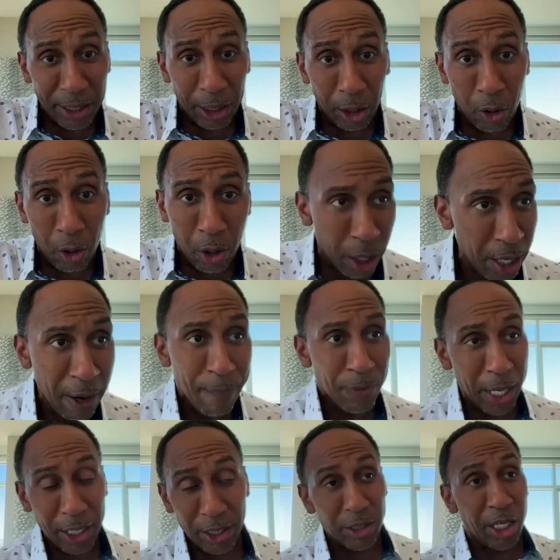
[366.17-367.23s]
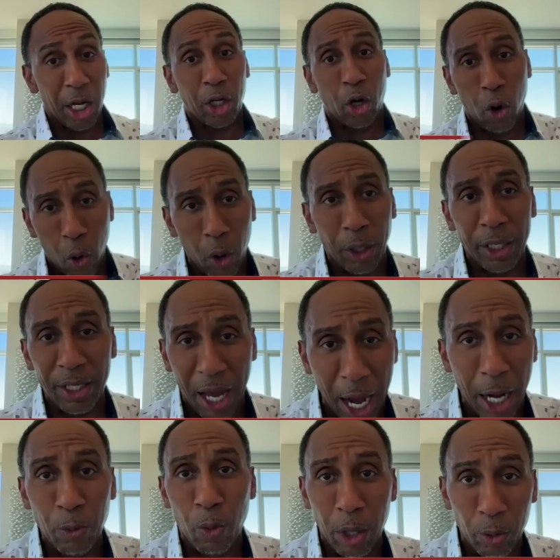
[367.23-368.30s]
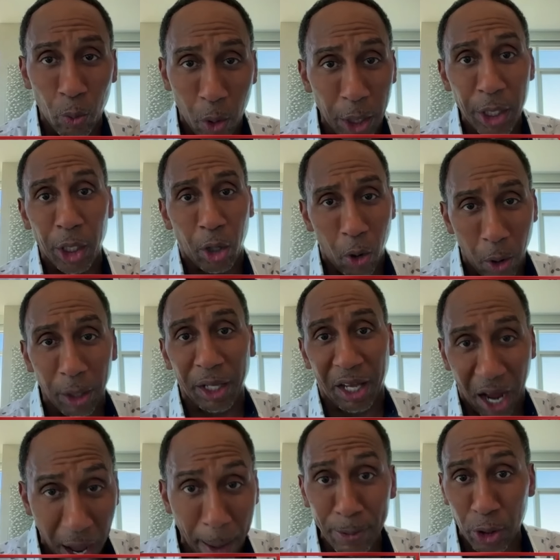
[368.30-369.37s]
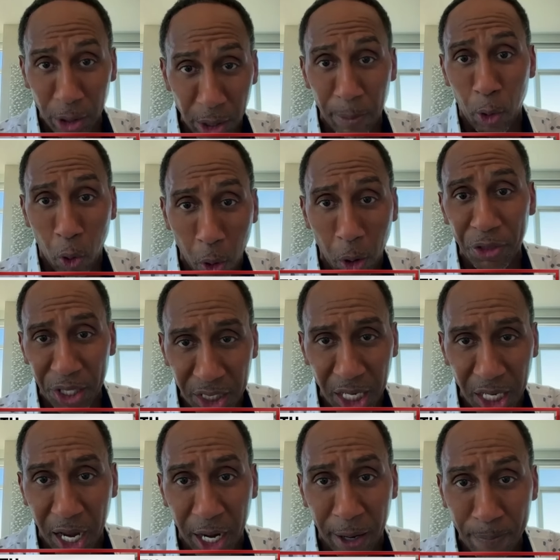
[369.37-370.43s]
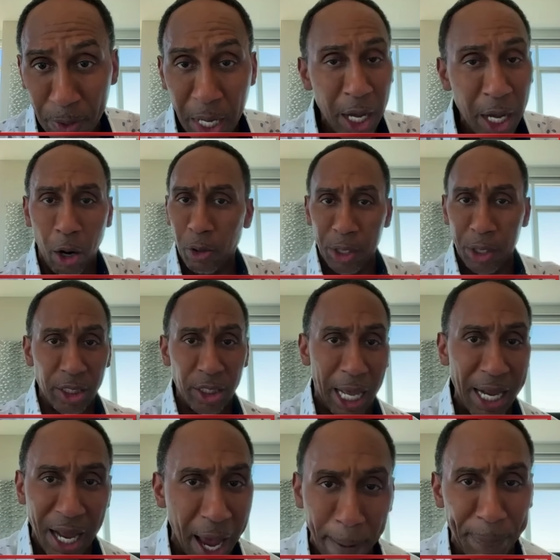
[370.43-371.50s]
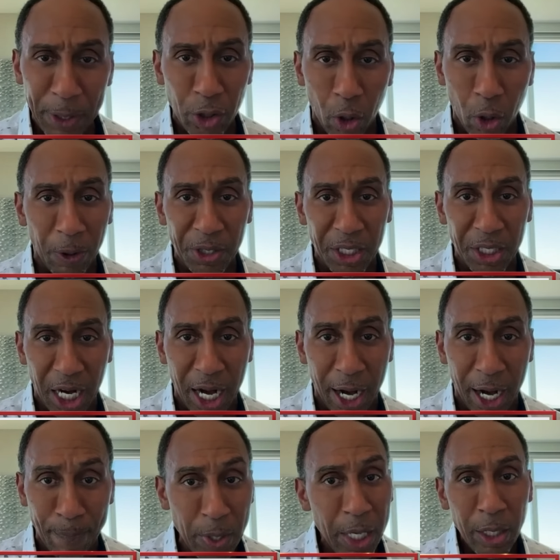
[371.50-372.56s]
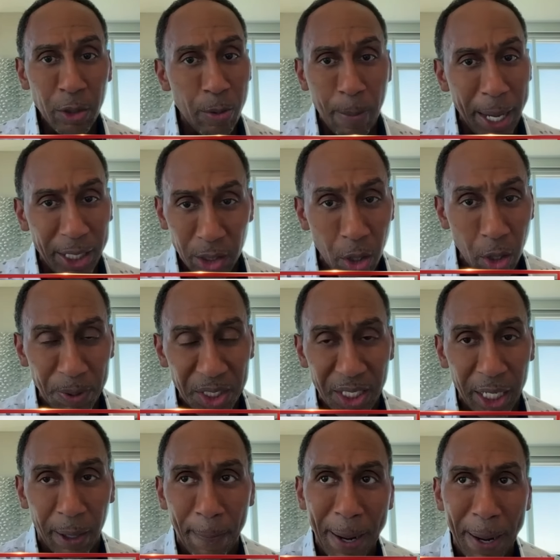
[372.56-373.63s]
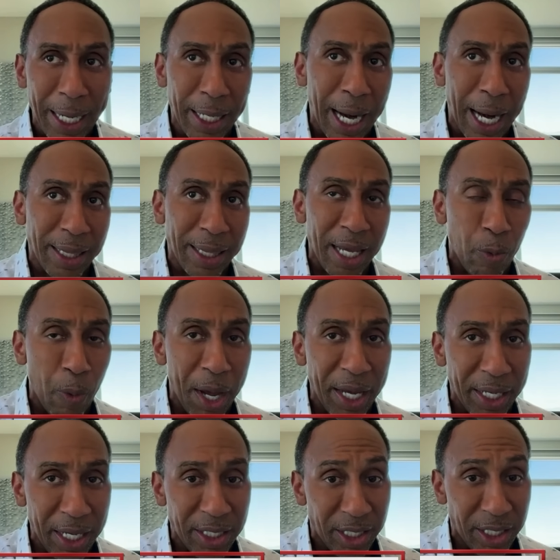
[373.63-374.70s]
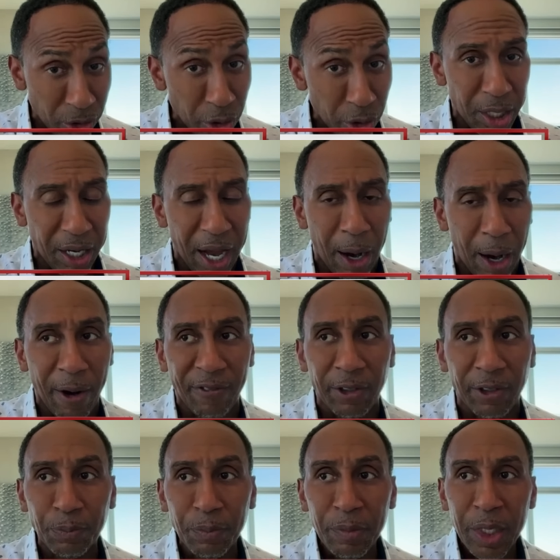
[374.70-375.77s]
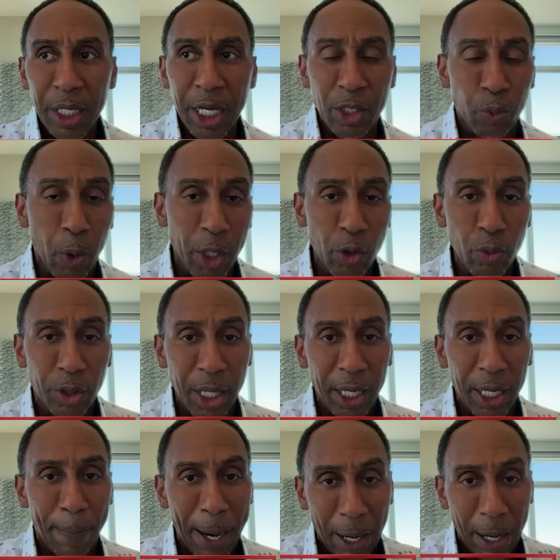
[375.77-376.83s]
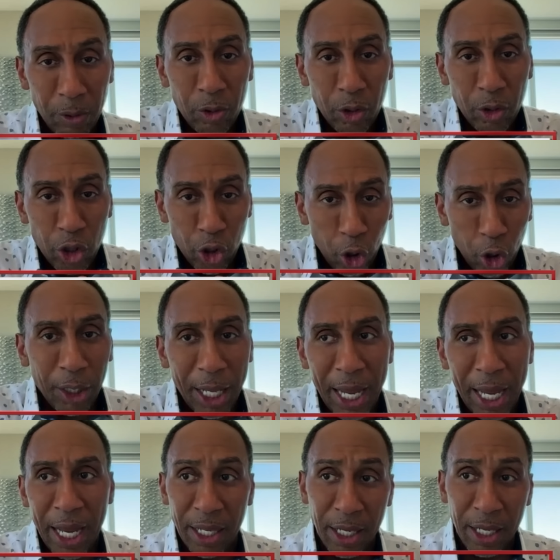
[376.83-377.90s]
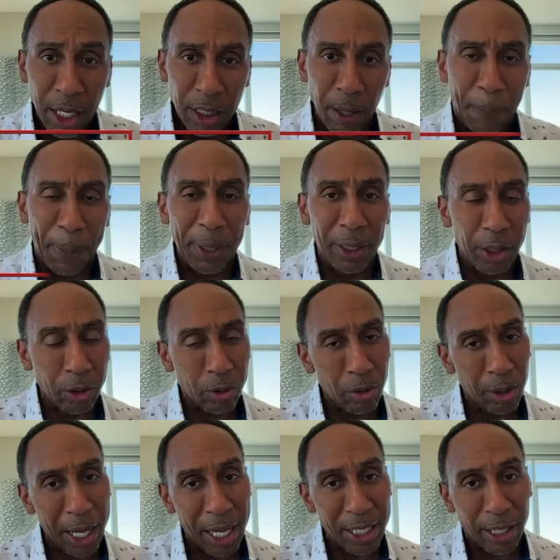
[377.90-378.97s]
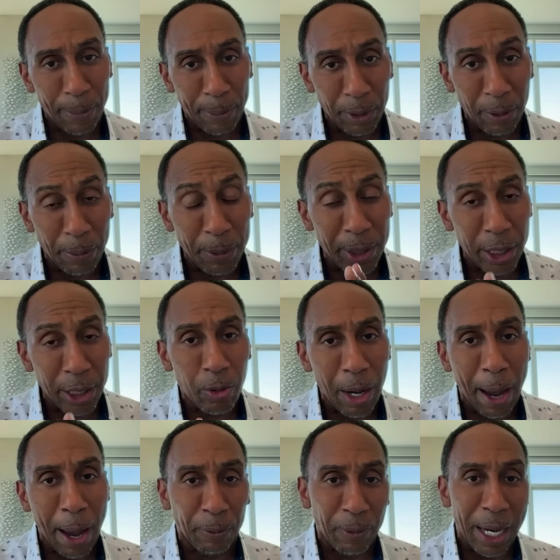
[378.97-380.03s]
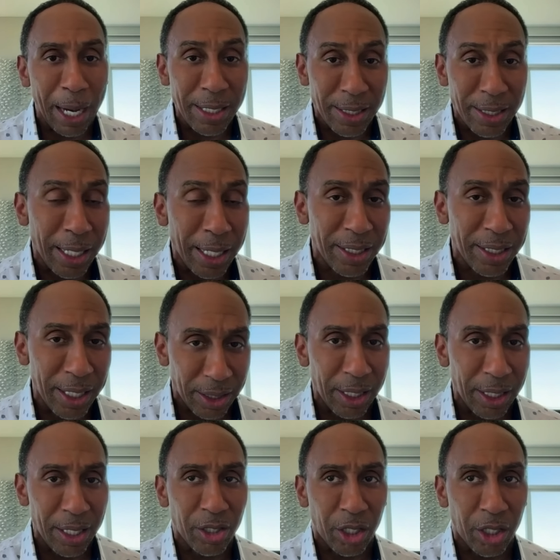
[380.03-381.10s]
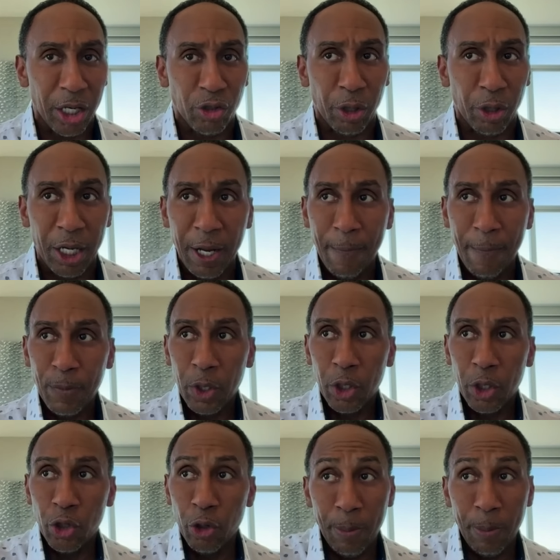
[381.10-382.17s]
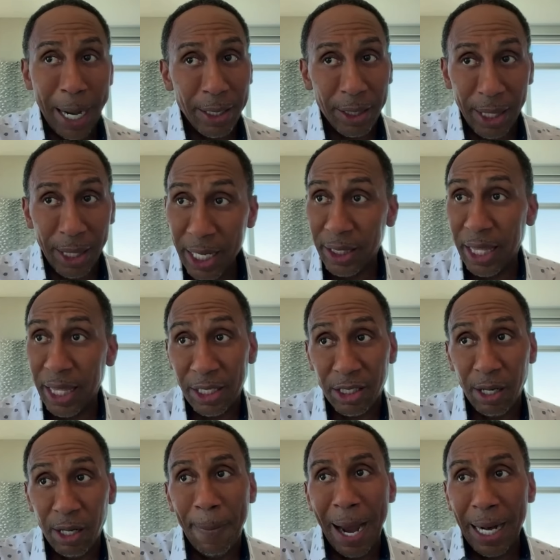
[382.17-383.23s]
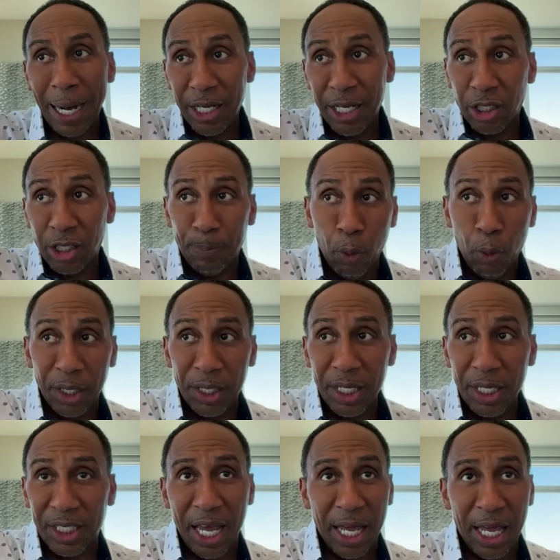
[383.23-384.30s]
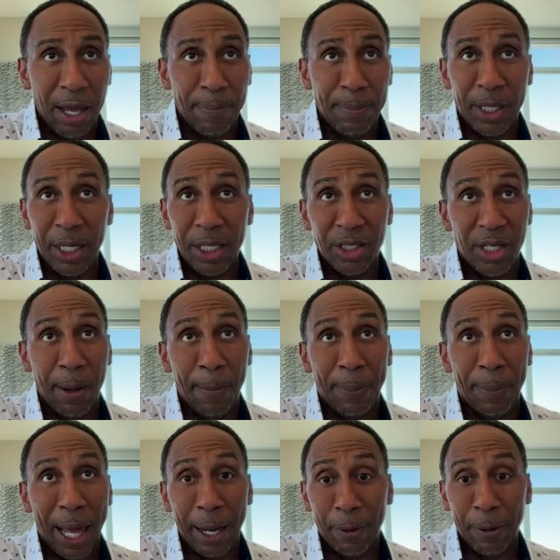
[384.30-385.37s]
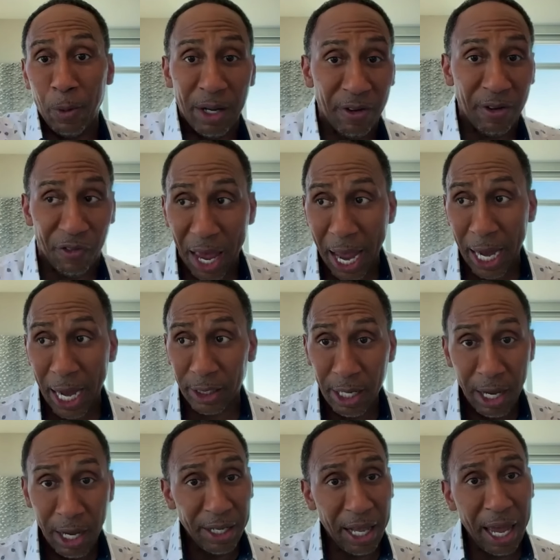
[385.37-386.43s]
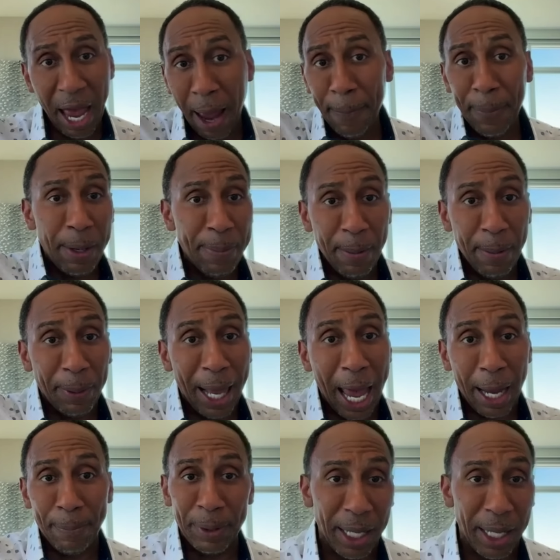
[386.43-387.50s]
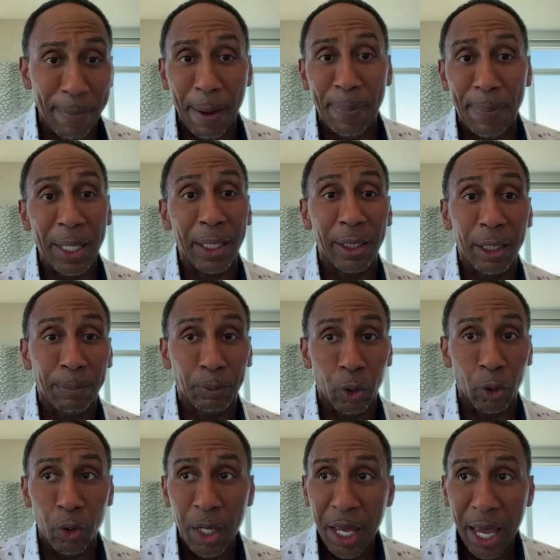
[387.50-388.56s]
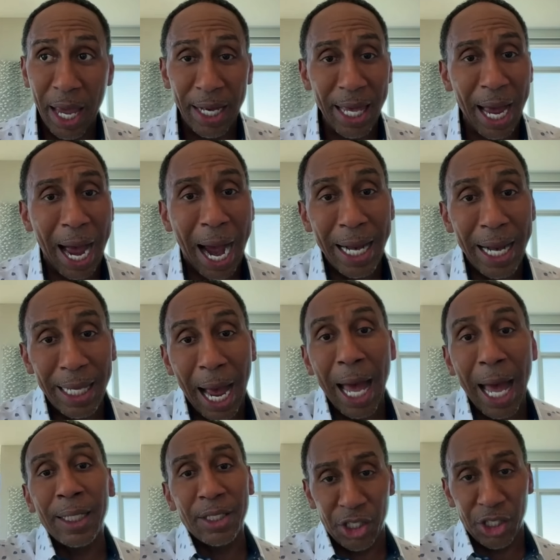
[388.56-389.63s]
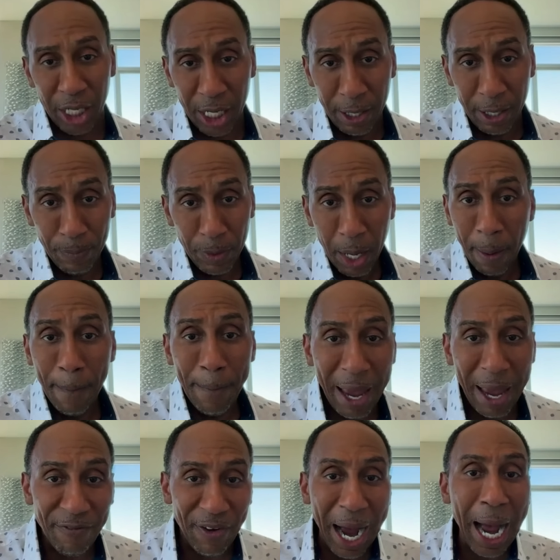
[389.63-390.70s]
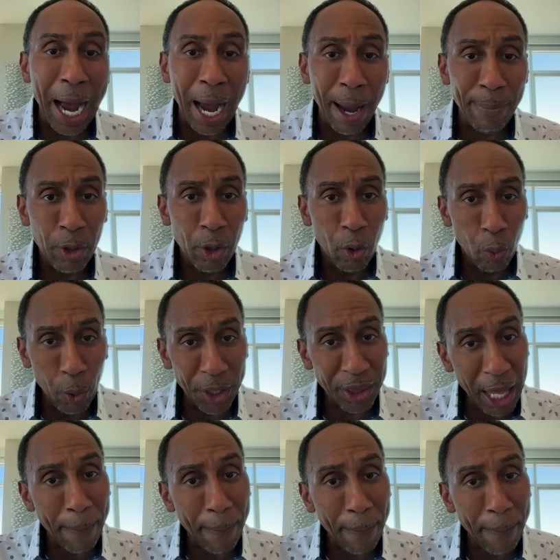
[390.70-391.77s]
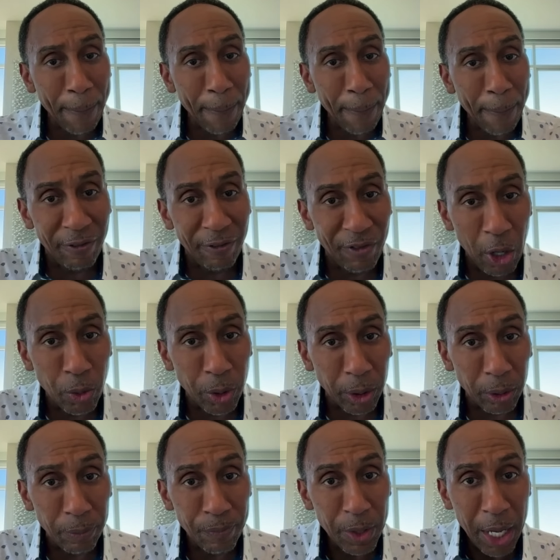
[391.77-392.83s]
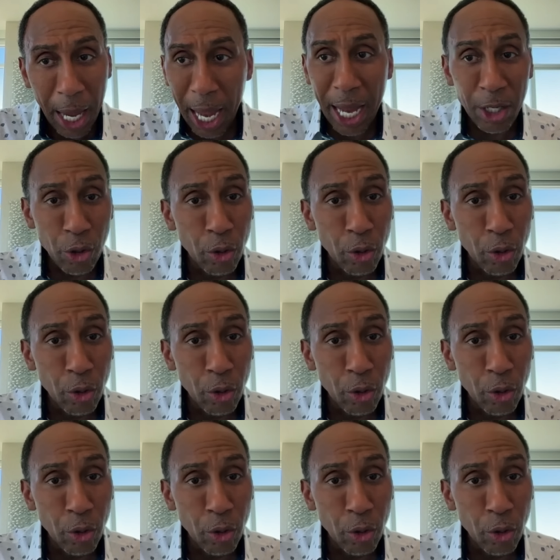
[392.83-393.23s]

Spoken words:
the law. They're calling 911 to call the cops on them all the time. Oh, that happens all the time. Make no mistake about it. I think where it gets interesting, however, is when you think about your lane, the political landscape or the political apparatus that exists in this country. You might think that somebody is supporting this candidate because they're black, when in fact they happen to be black, but they may be a liberal and their ideology may vibe with that particular voter. And